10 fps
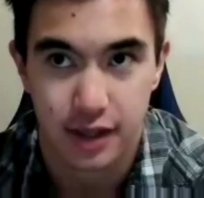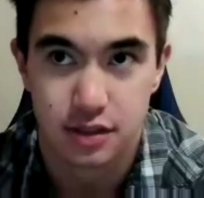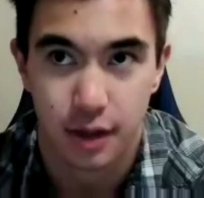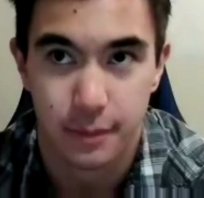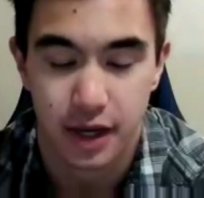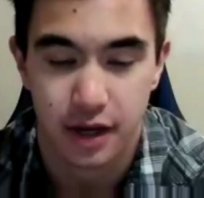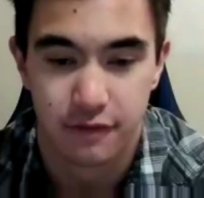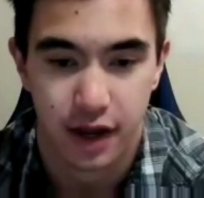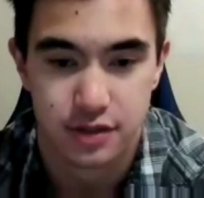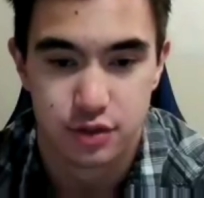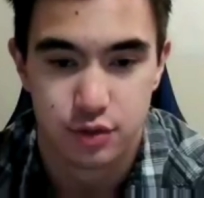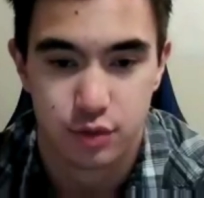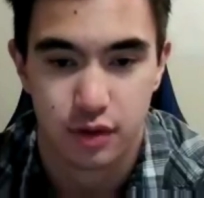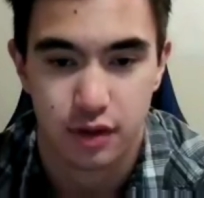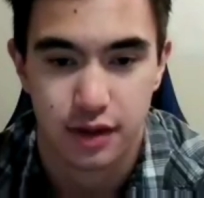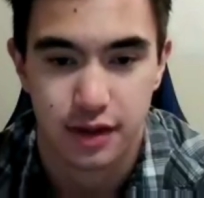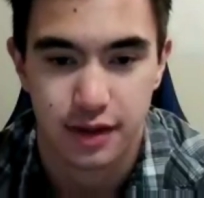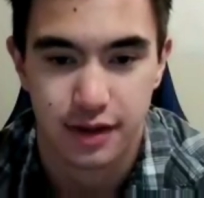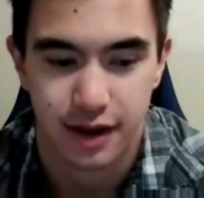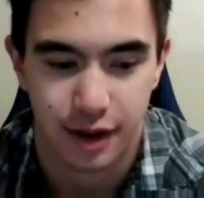I guess coming out of high school,
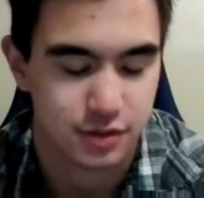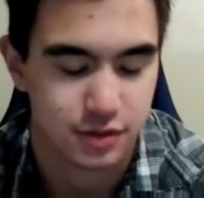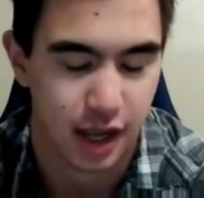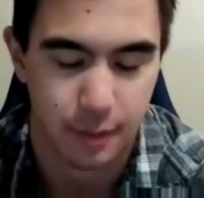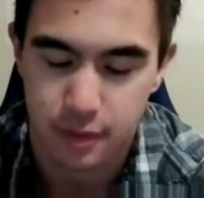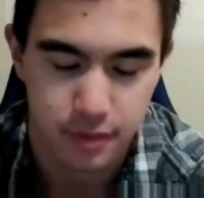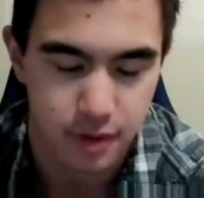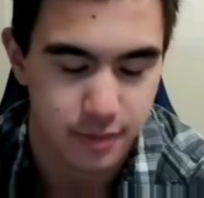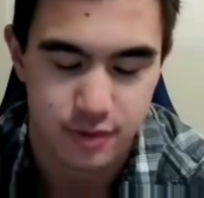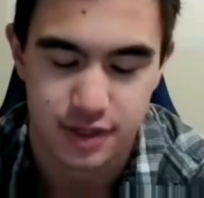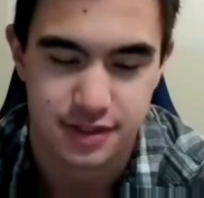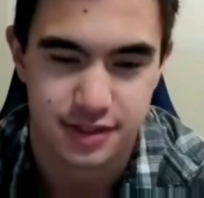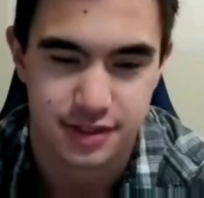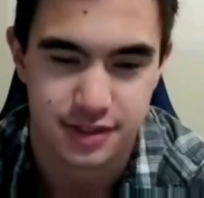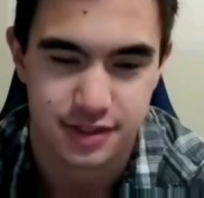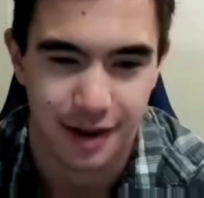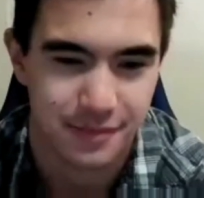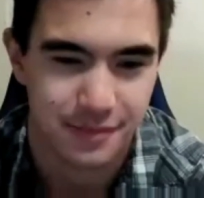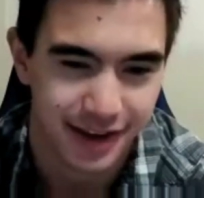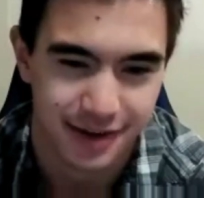I was like, I'm gonna be a musician.
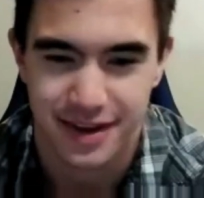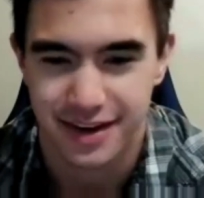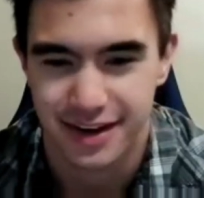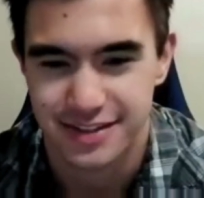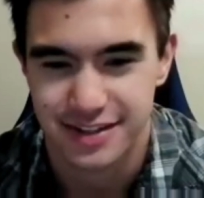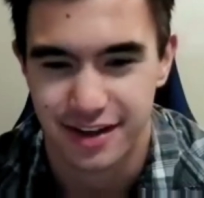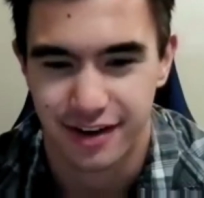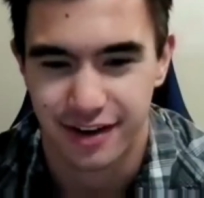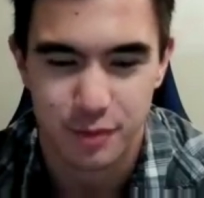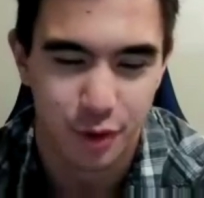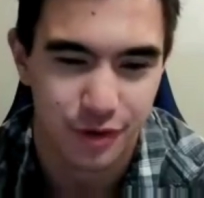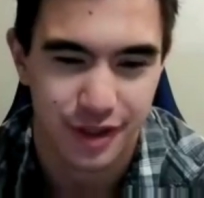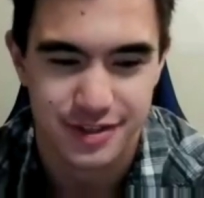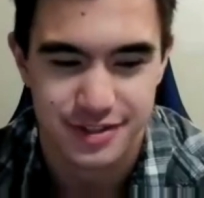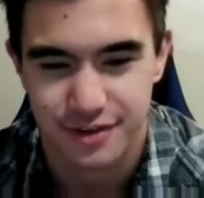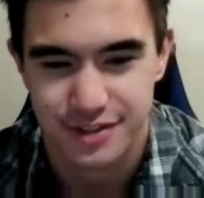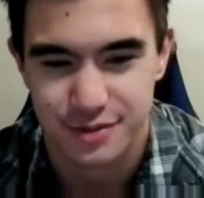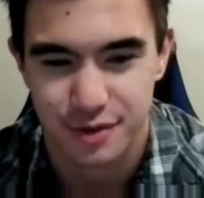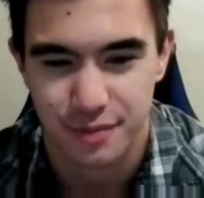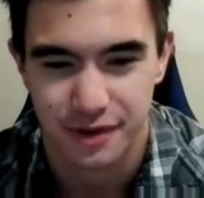I'm not gonna be an engineer. I'm going to
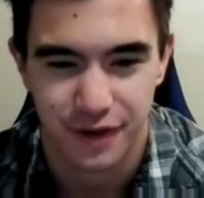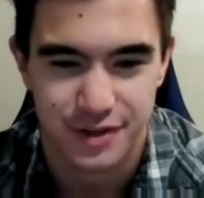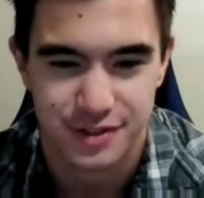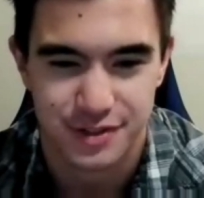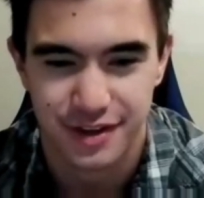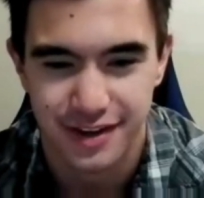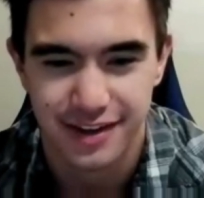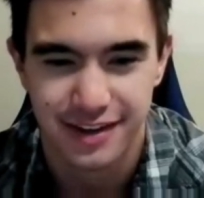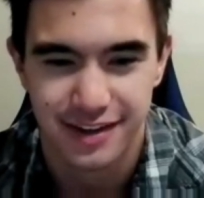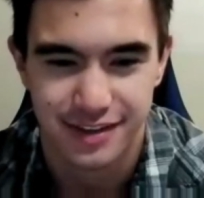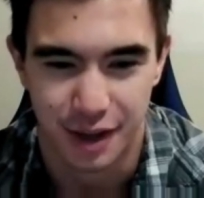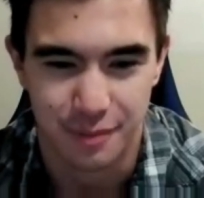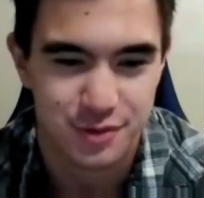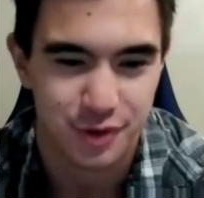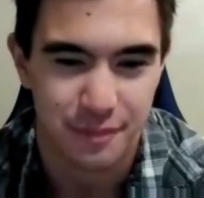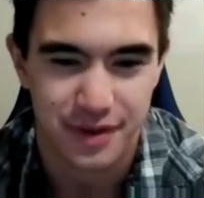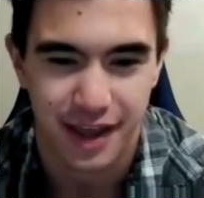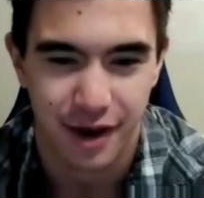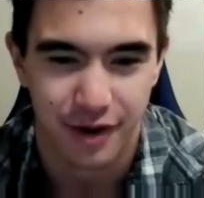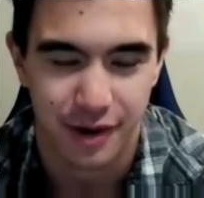engineering school, but eventually, like I'm
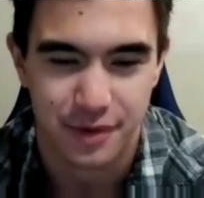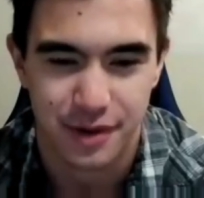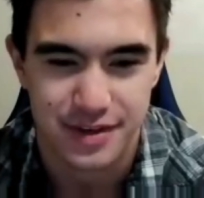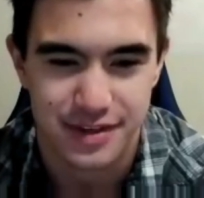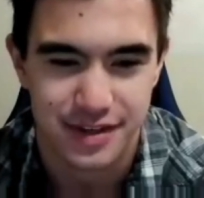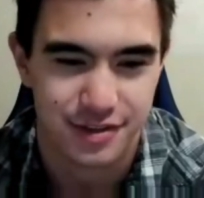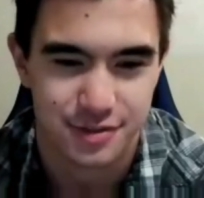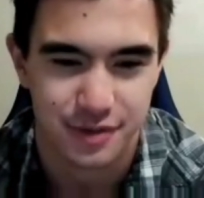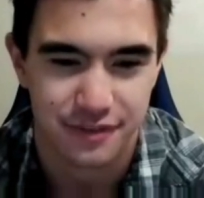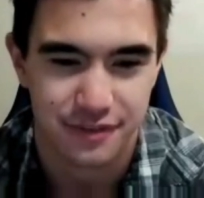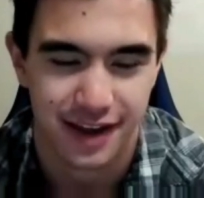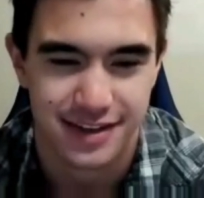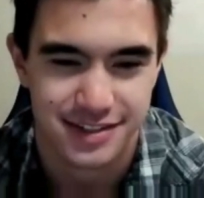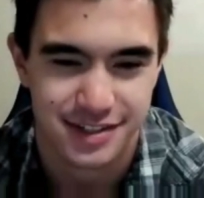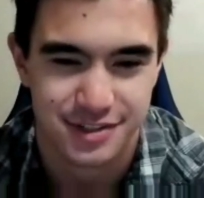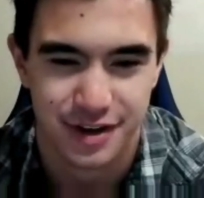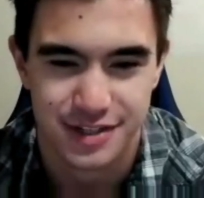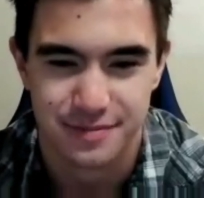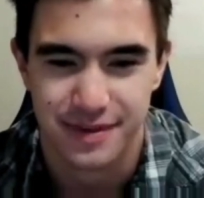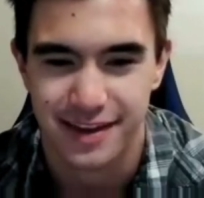dropping out and I'm gonna be Taylor Swift, guys. Just
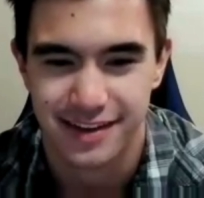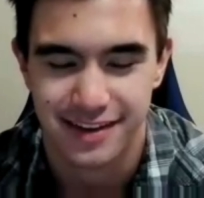trust